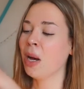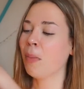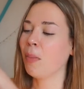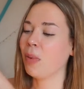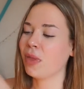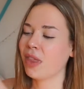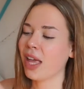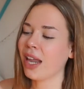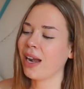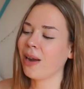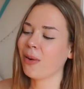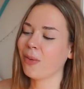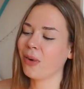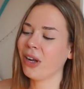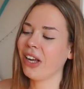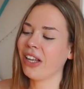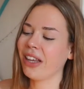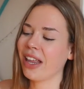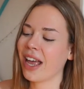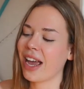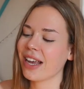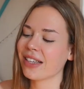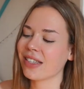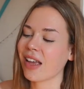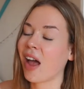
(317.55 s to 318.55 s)
but then I
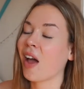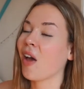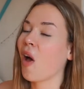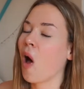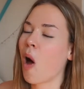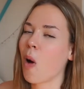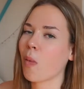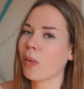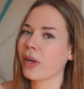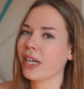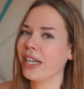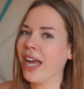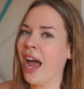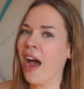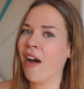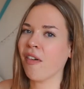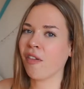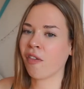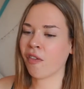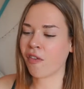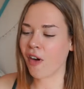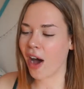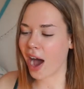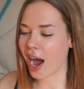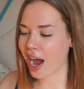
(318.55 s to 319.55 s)
realize I already have
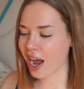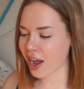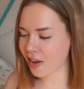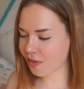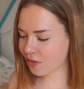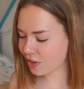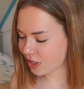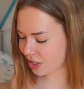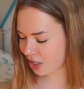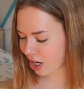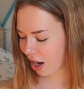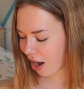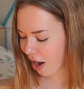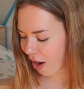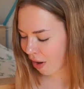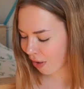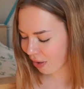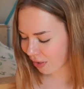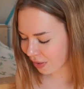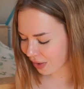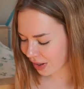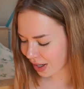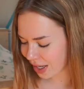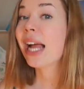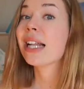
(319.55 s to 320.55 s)
5,
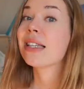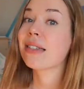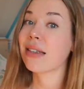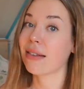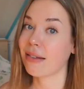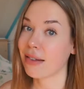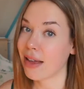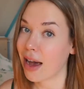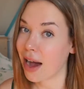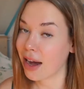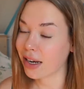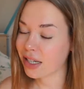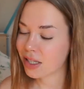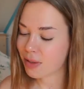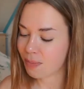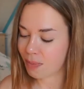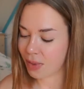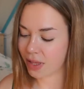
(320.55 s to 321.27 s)
so it's a lot.